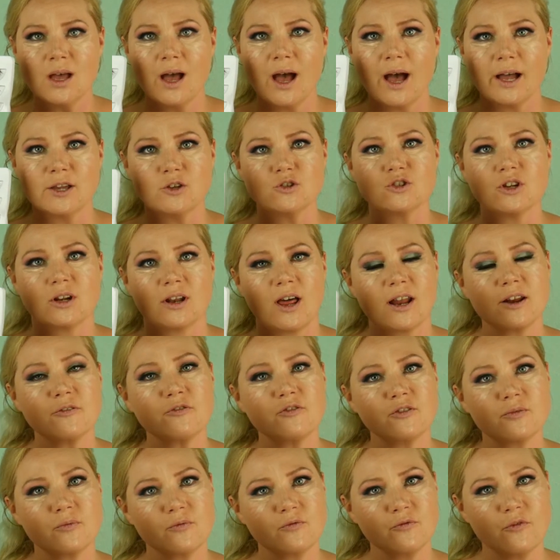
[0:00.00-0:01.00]
I use a lot of
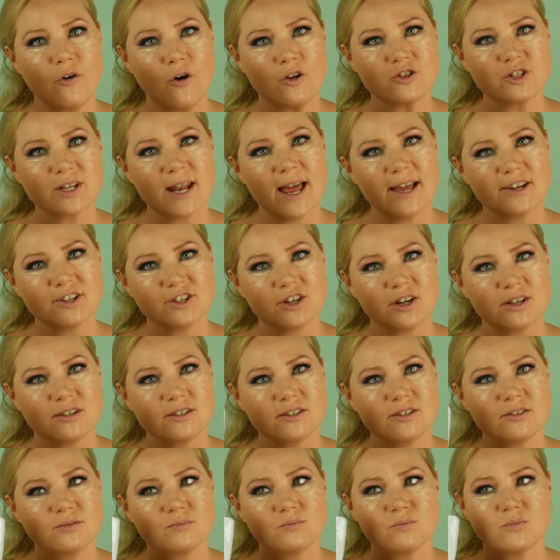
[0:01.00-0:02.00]
false
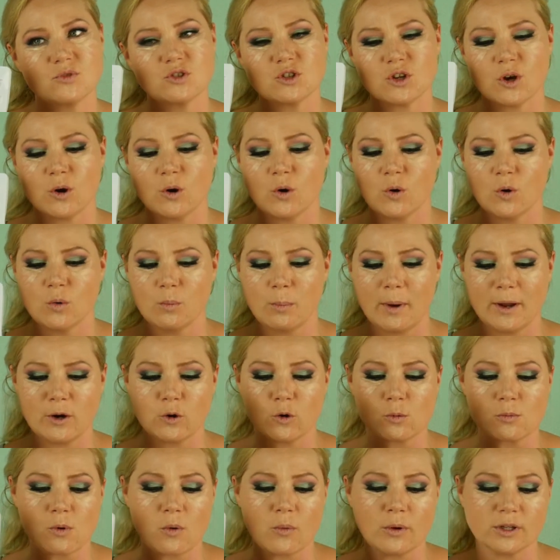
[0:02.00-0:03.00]
lashes, so my
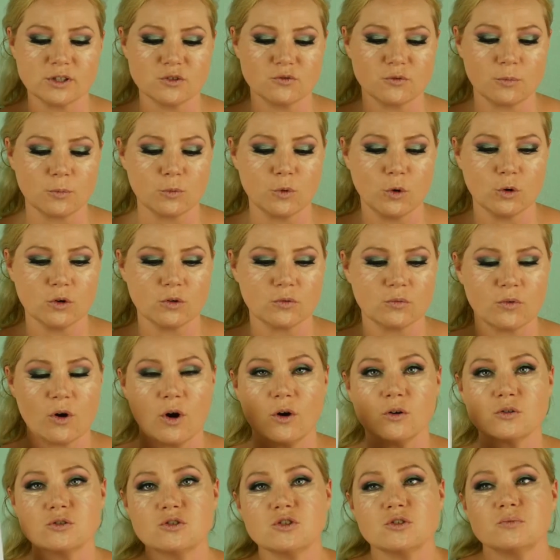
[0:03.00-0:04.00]
normal ones from Golden
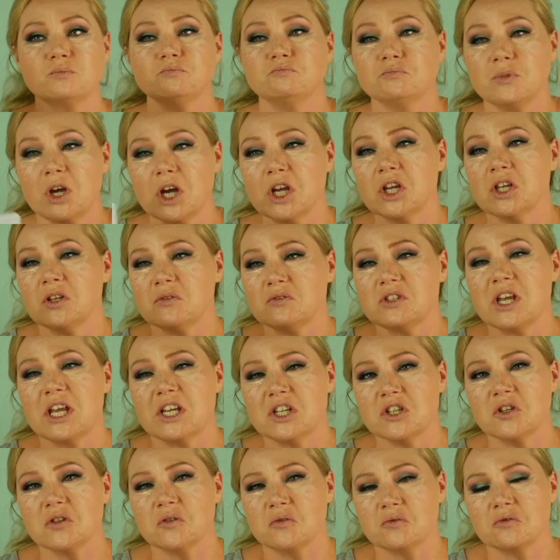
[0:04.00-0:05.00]
Rose, I tend
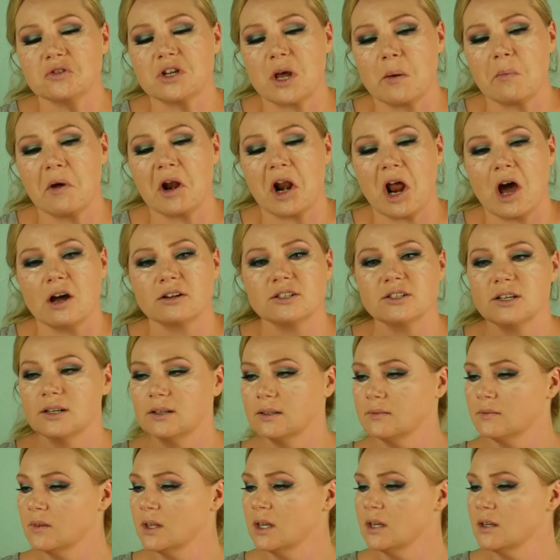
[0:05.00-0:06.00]
to use them a lot.
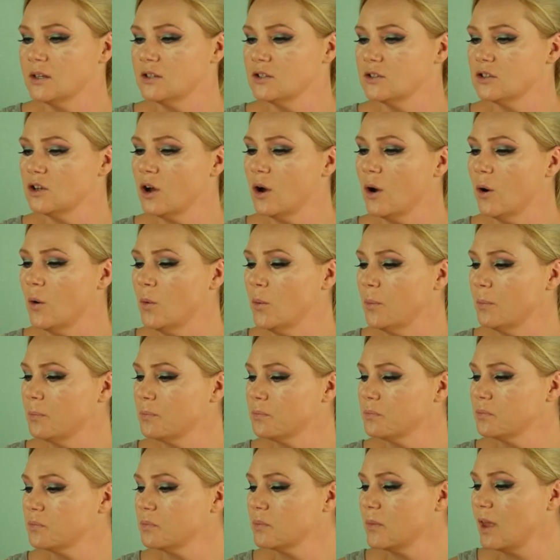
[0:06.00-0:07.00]
So
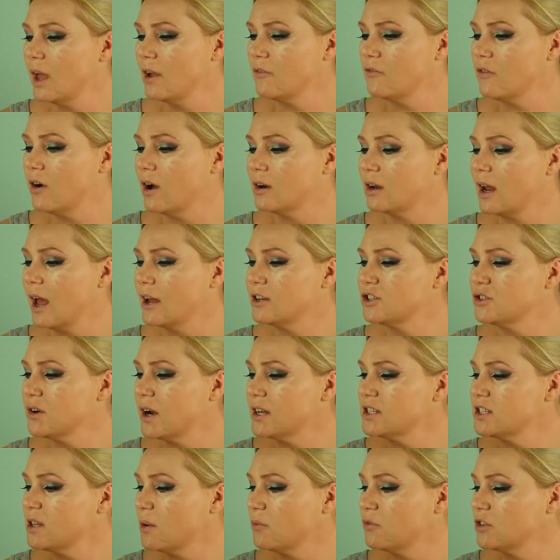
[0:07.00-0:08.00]
I thought I'd try
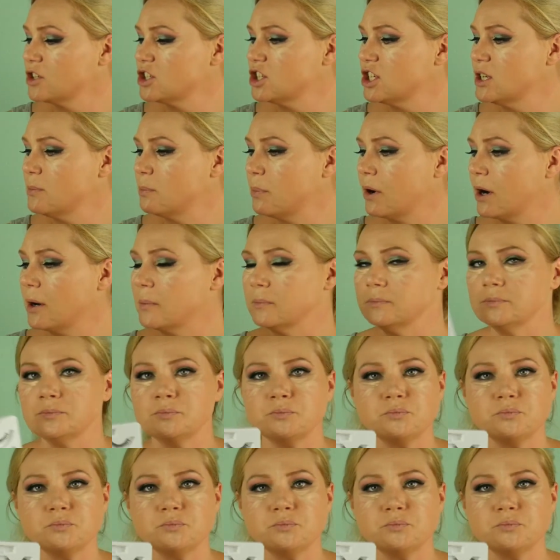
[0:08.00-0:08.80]
something cheaper.